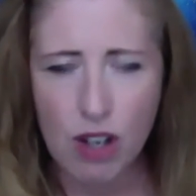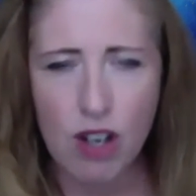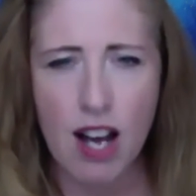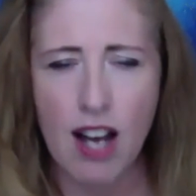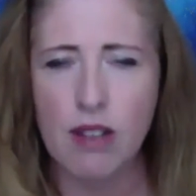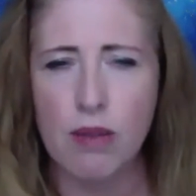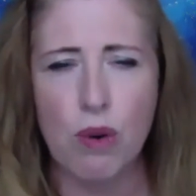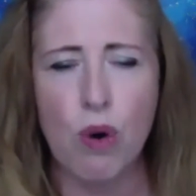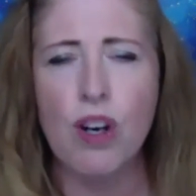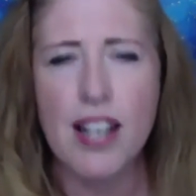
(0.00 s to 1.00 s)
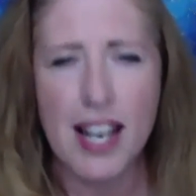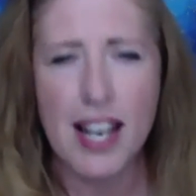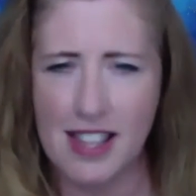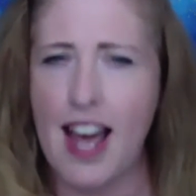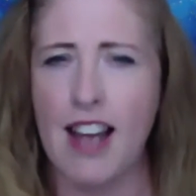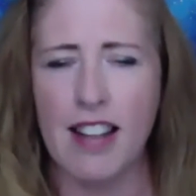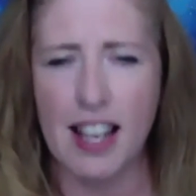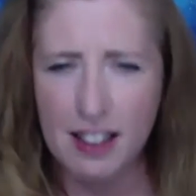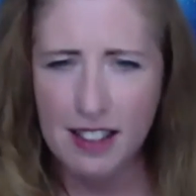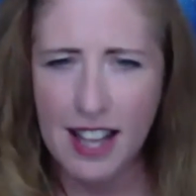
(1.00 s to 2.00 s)
uh, organize that,
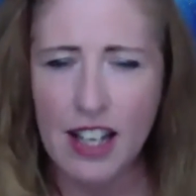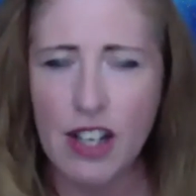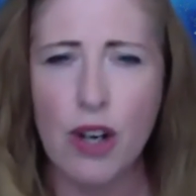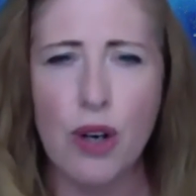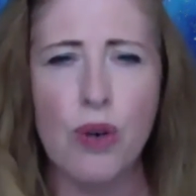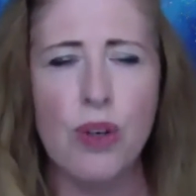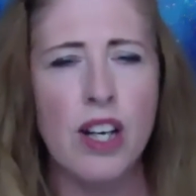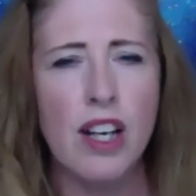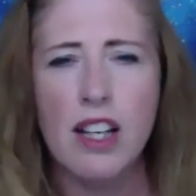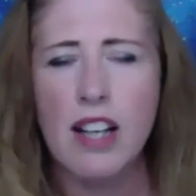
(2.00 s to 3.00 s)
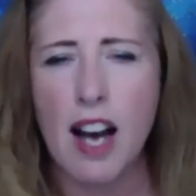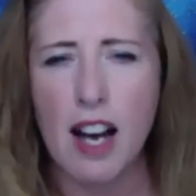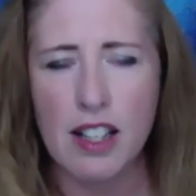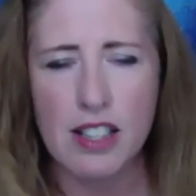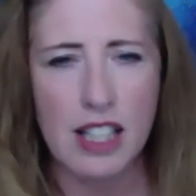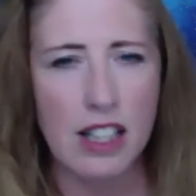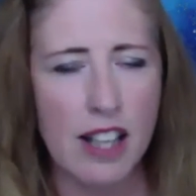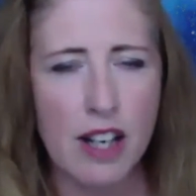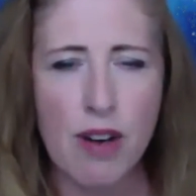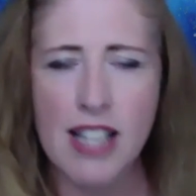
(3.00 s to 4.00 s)
like let it go. Uh,
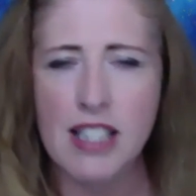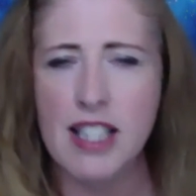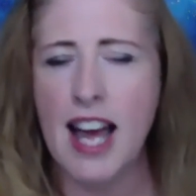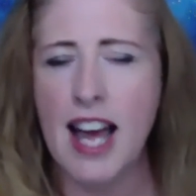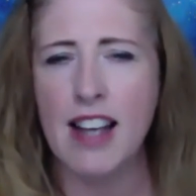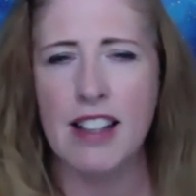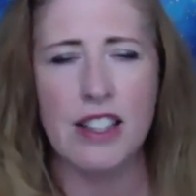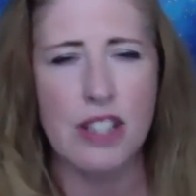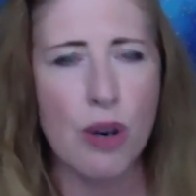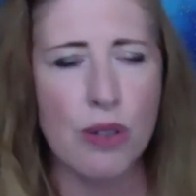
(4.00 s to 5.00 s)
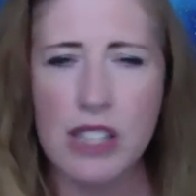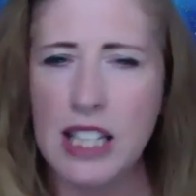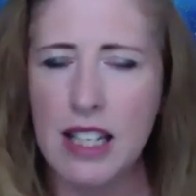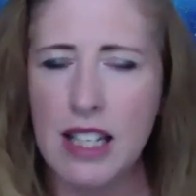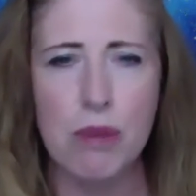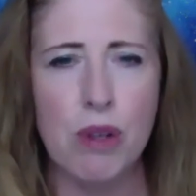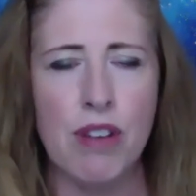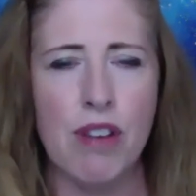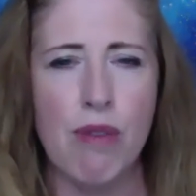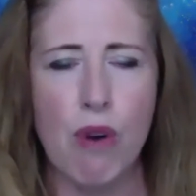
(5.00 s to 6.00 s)
declutterize that. You don't need it
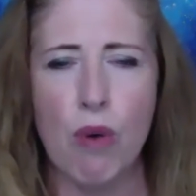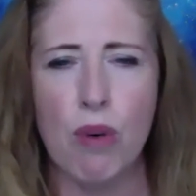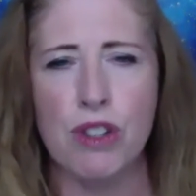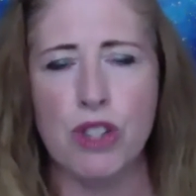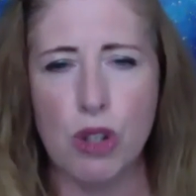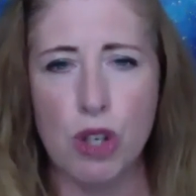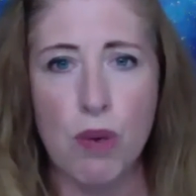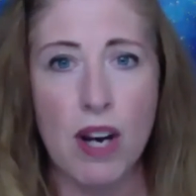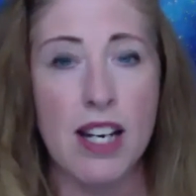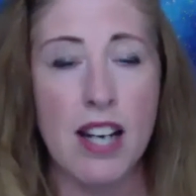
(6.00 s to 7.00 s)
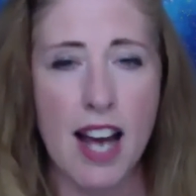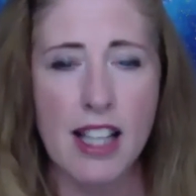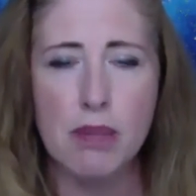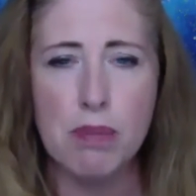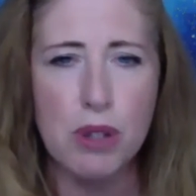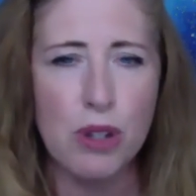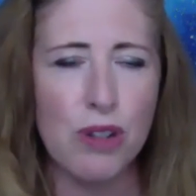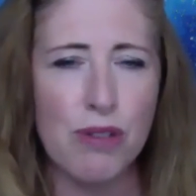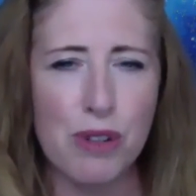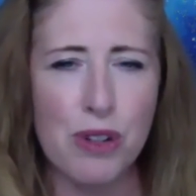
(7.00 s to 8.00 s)
moving forward. So you want a nice,
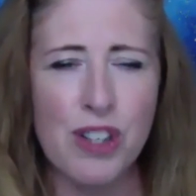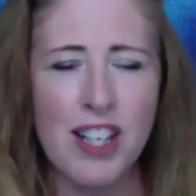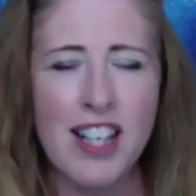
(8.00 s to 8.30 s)
beautiful,